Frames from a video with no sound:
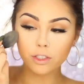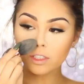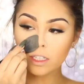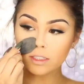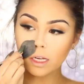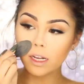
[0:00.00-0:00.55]
You're
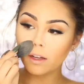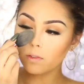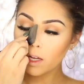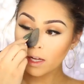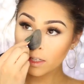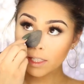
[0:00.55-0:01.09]
just kind
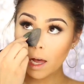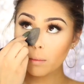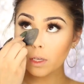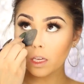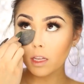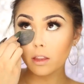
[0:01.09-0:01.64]
of
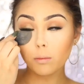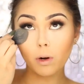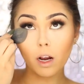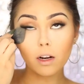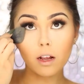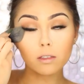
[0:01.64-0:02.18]
tapping in the
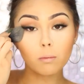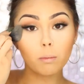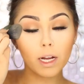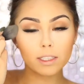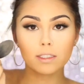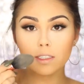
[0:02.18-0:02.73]
product,
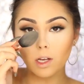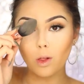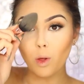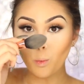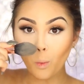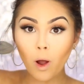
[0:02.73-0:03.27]
but
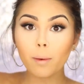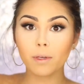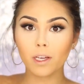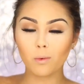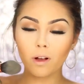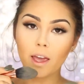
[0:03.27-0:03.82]
still
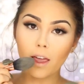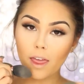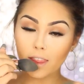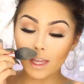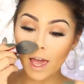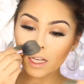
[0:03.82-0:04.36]
wiping away
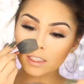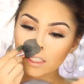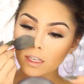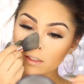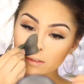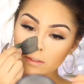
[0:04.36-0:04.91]
the
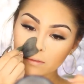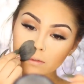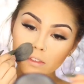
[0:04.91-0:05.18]
excess.